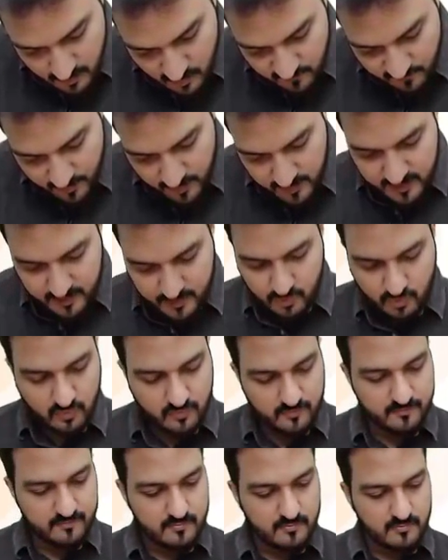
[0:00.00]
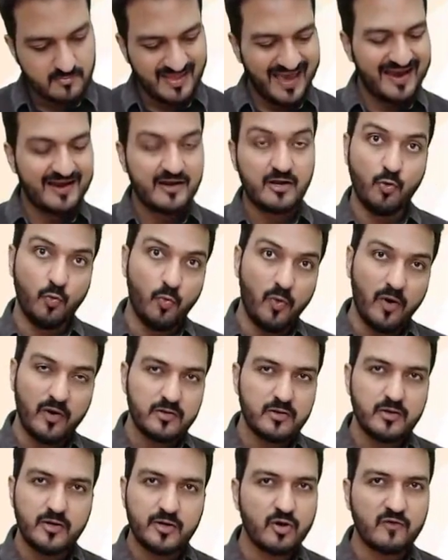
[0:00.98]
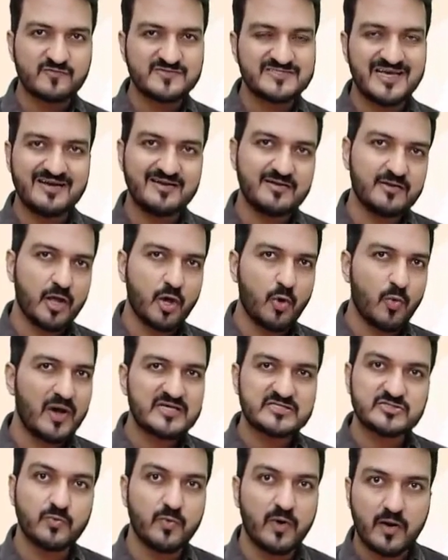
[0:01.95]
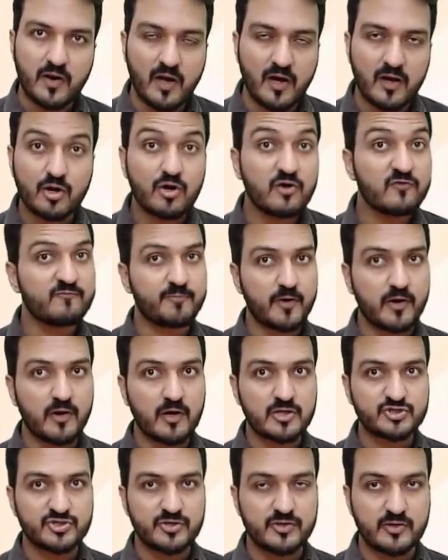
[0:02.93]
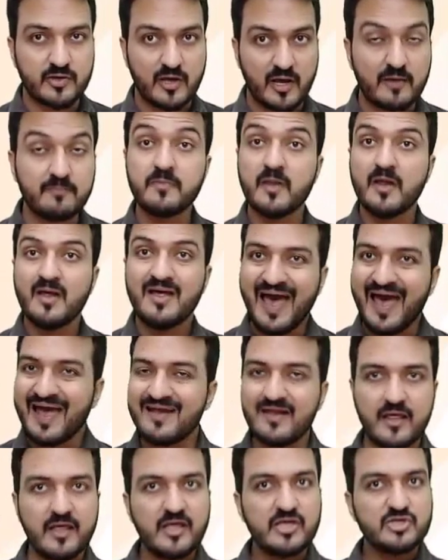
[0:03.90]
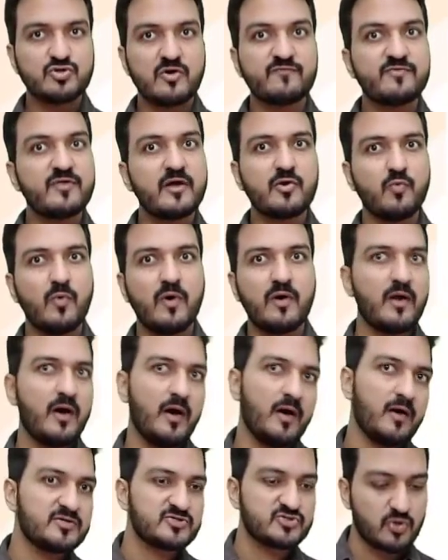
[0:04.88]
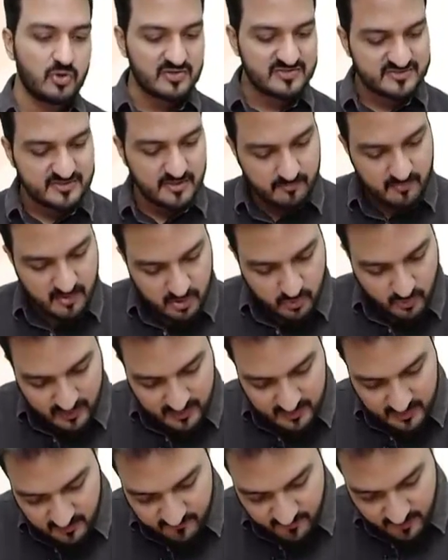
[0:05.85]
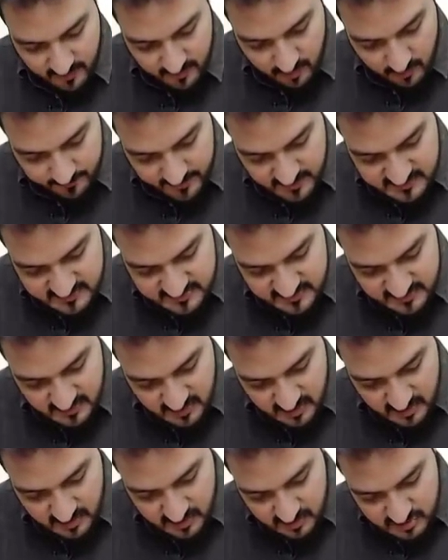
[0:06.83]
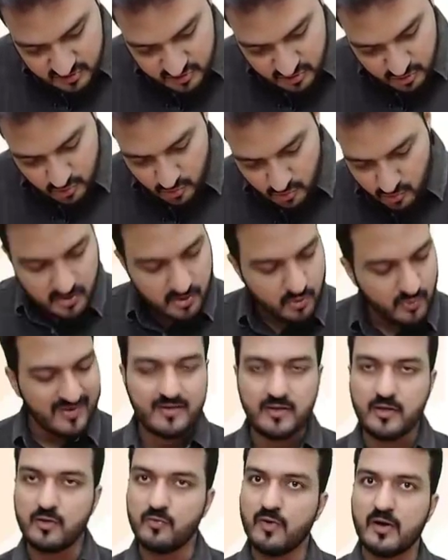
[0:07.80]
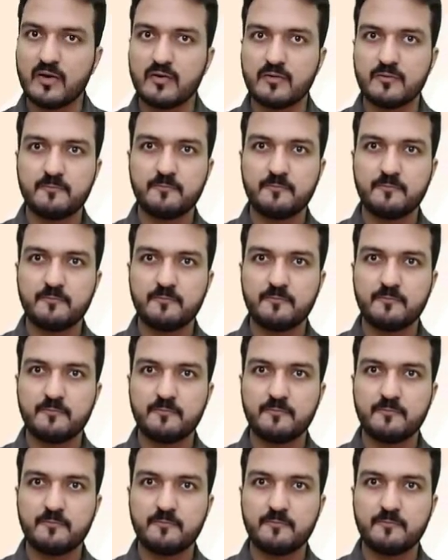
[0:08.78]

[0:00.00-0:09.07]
42. And 1 unit of Z requires 1 hour of production time, and each of that 1 hour is costing me 21 rupees. So total 21.